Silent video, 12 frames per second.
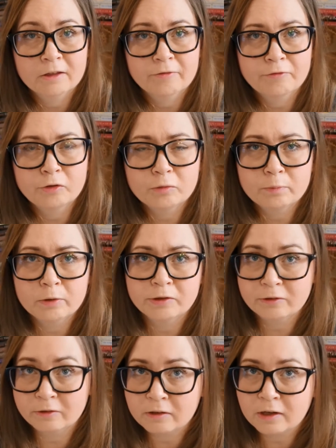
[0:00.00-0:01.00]

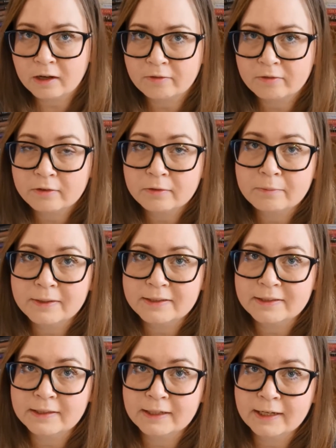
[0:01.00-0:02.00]
viewpoint on love,
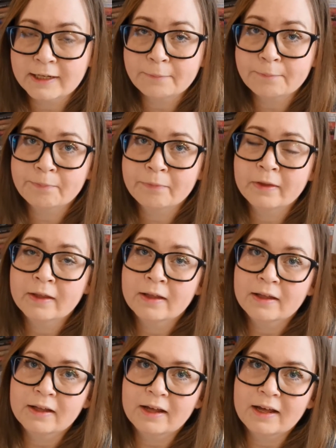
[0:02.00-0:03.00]
basically.
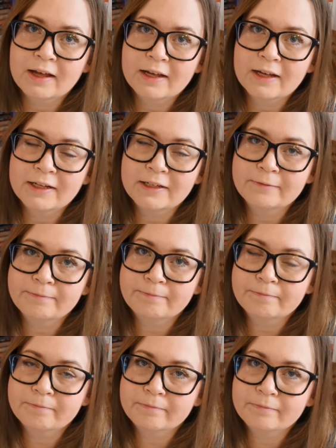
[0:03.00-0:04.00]
And
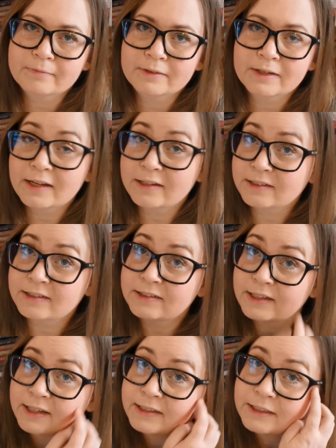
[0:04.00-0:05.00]
as I
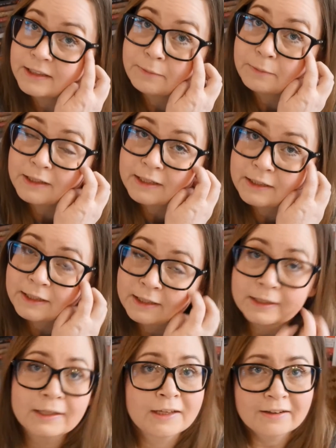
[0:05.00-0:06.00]
said in the
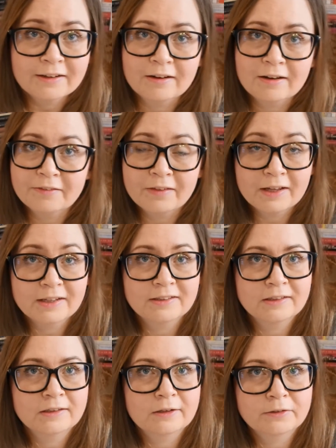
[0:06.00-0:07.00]
beginning, Glan has
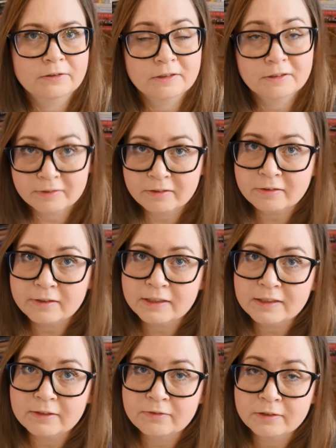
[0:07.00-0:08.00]
encounters with 3
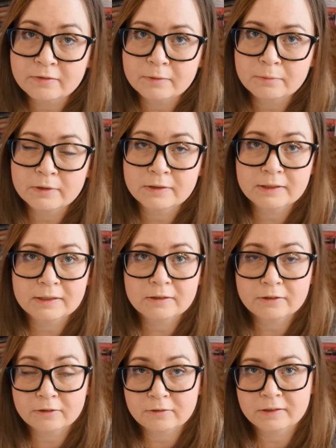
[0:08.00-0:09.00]
different women
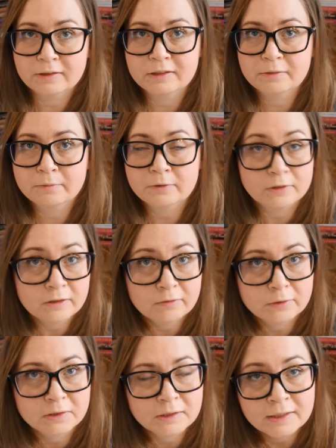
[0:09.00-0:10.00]
during this
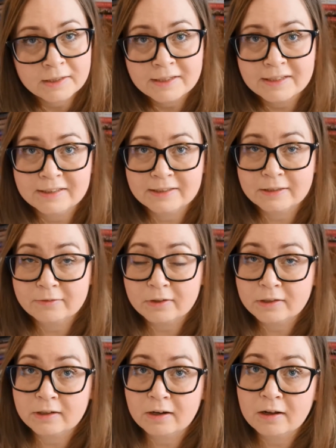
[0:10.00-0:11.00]
novel. It's
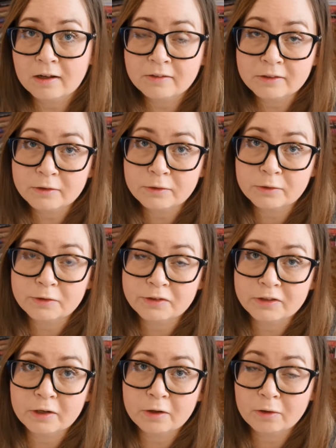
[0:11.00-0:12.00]
Edvarda, the
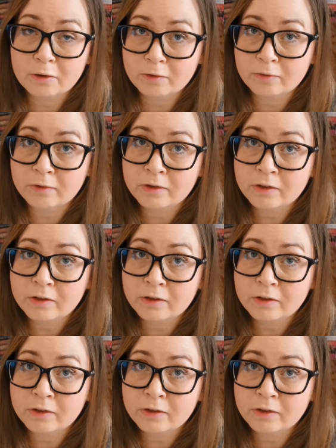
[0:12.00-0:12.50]
daughter of